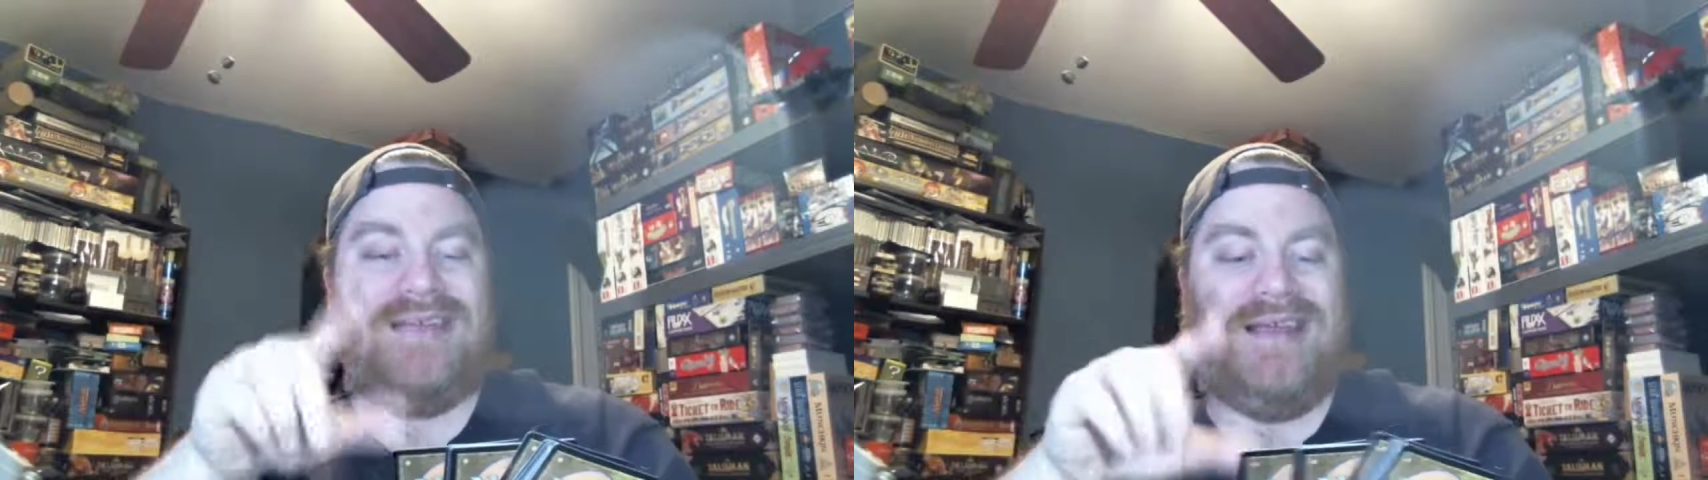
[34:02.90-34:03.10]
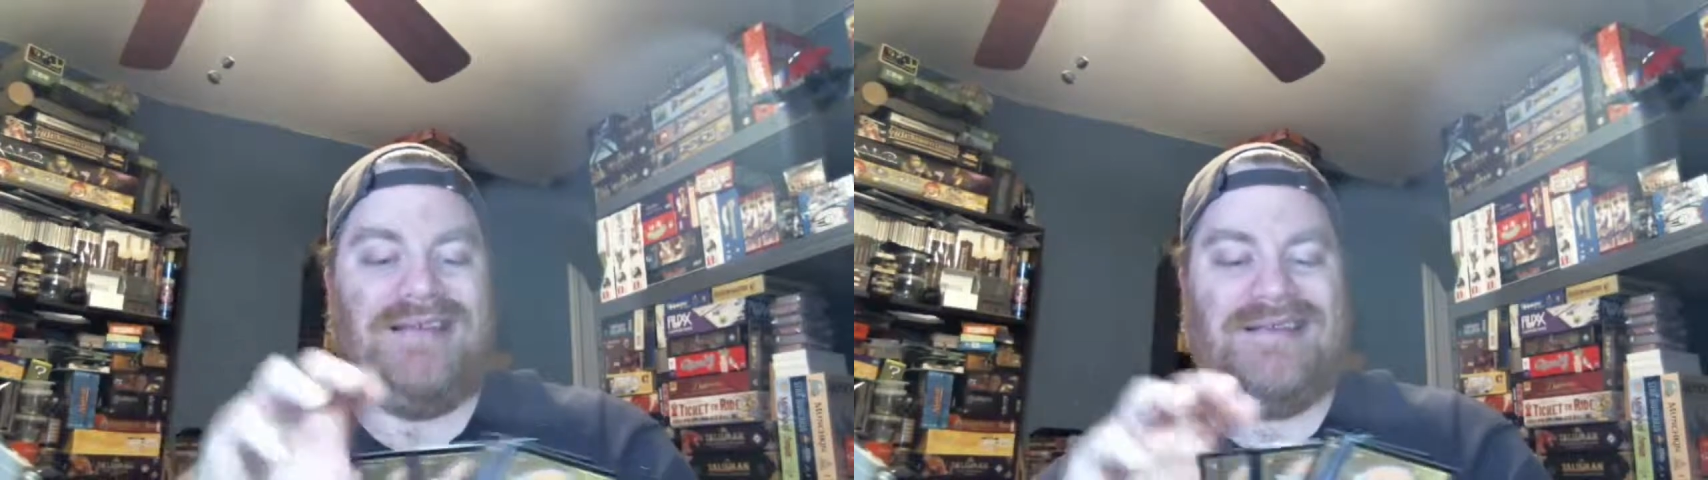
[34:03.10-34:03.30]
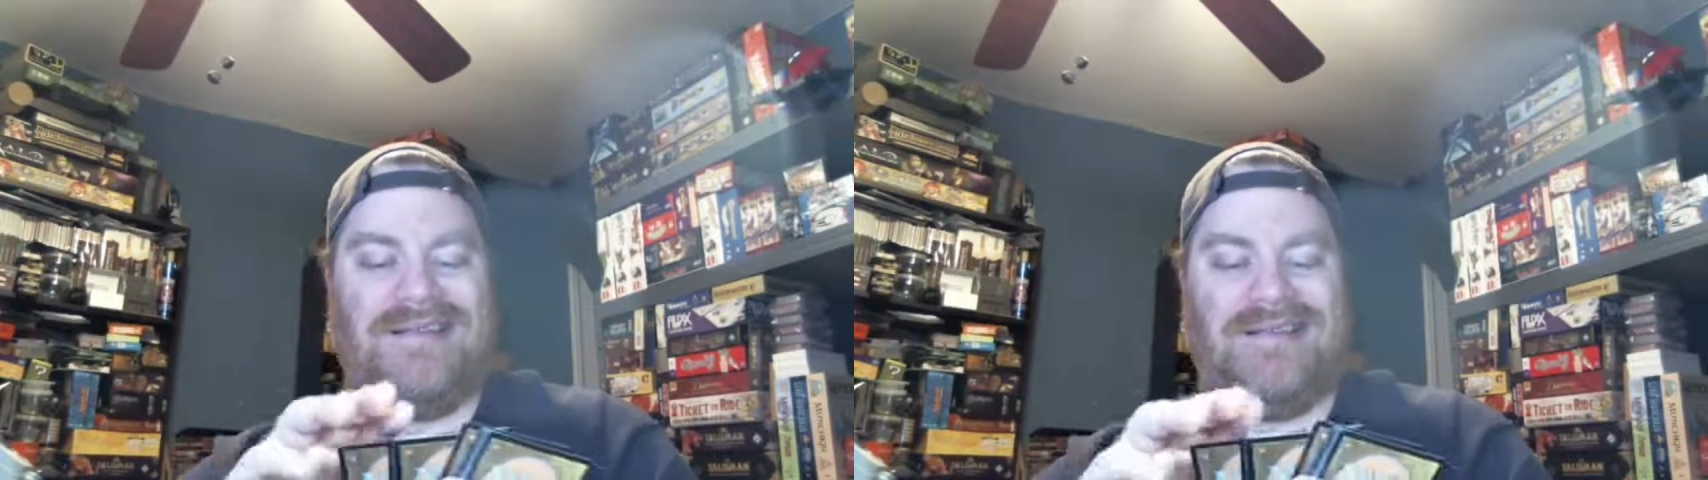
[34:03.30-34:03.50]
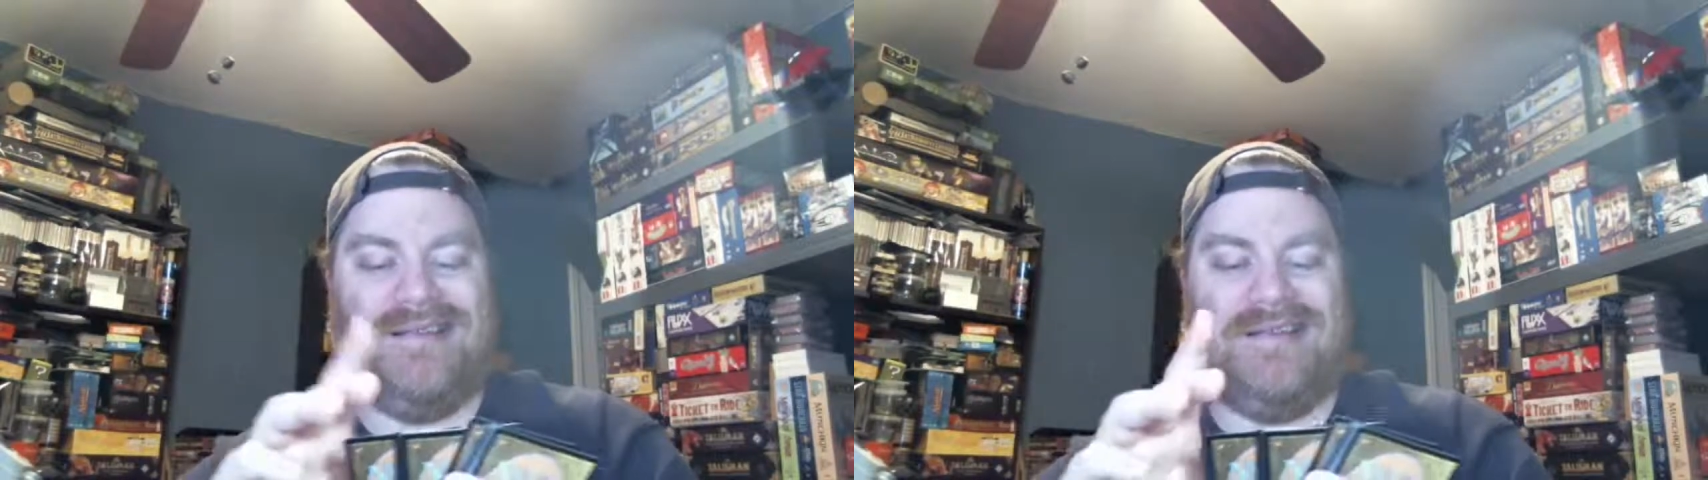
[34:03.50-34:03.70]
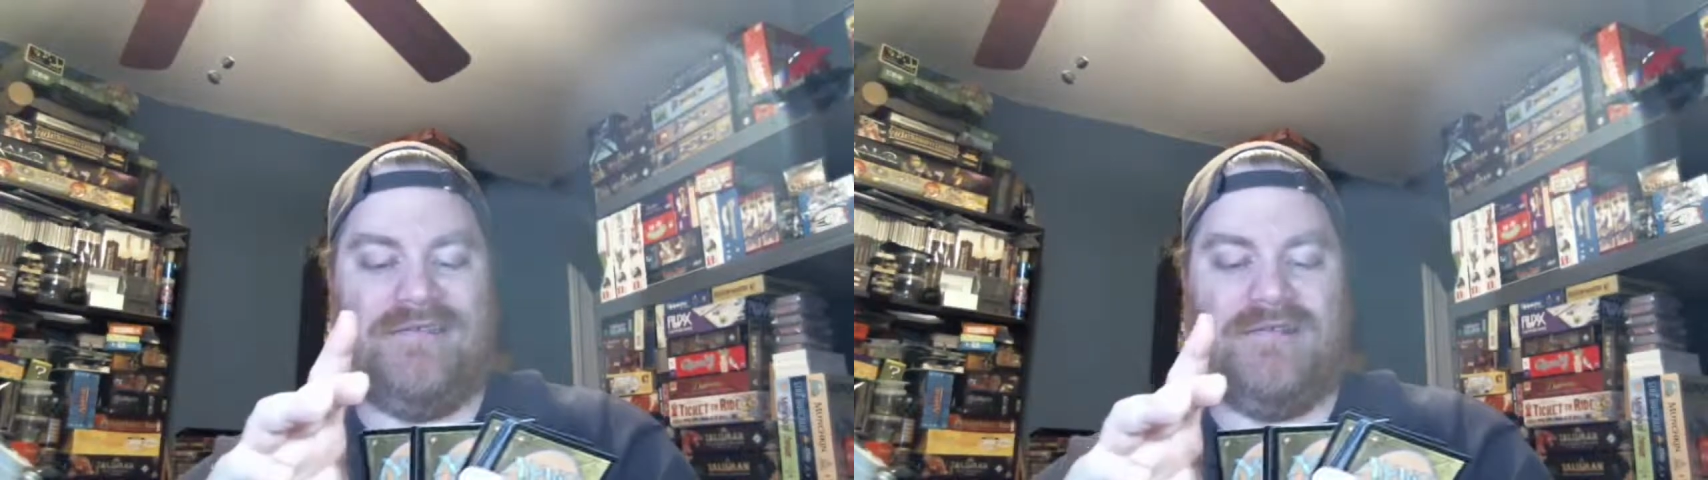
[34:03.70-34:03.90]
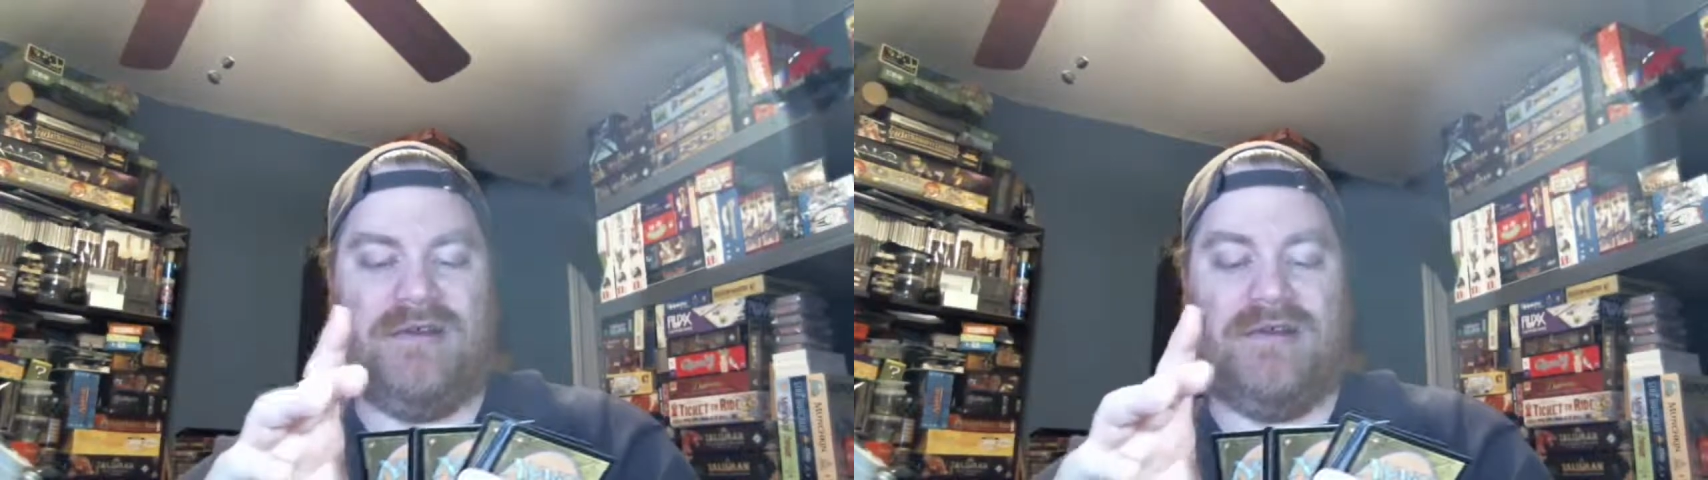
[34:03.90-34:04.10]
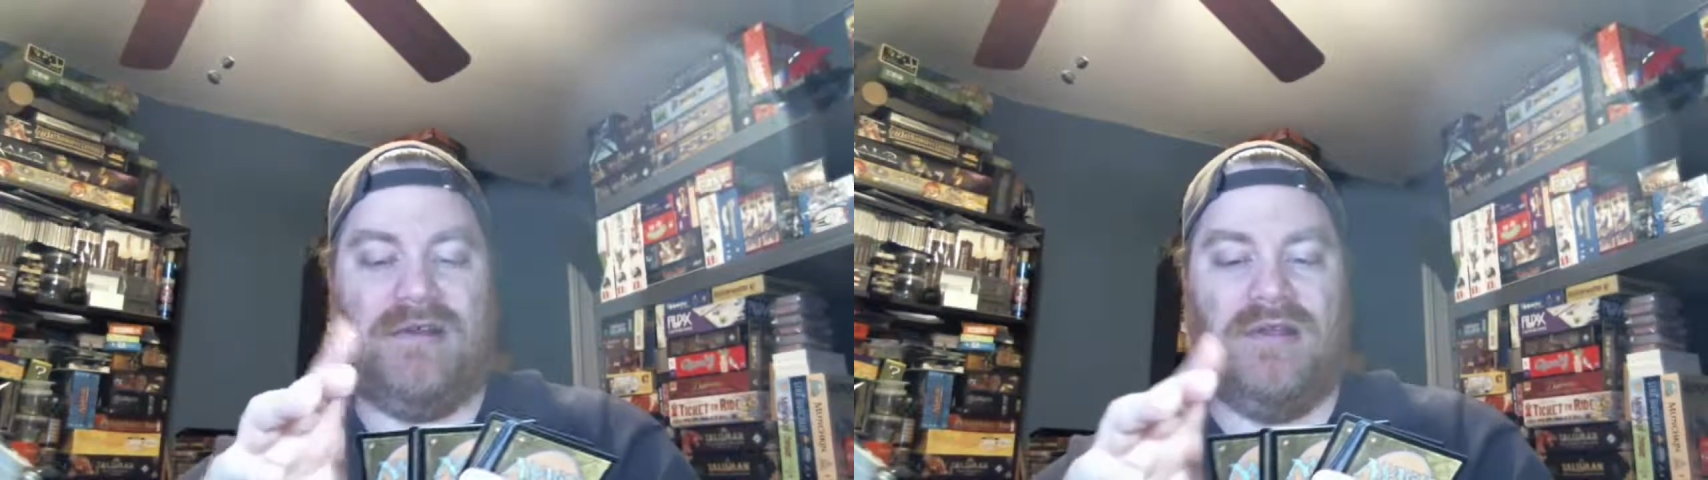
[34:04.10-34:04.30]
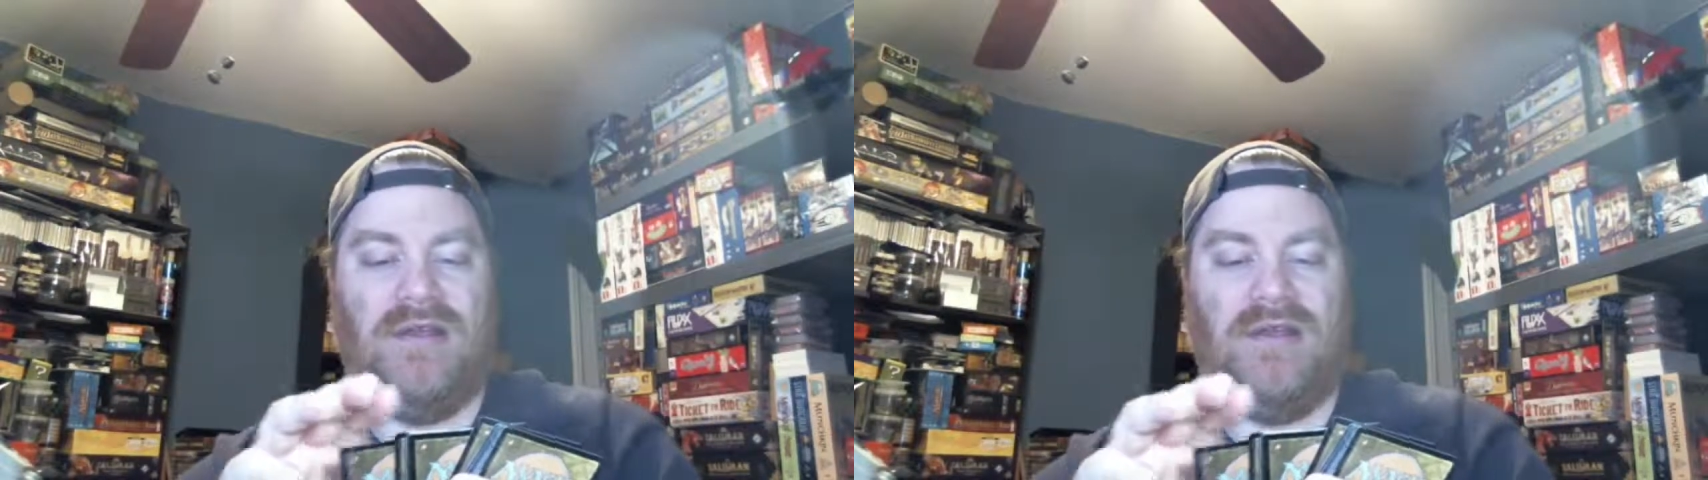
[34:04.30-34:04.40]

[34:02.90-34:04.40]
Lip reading: haste until end of turn.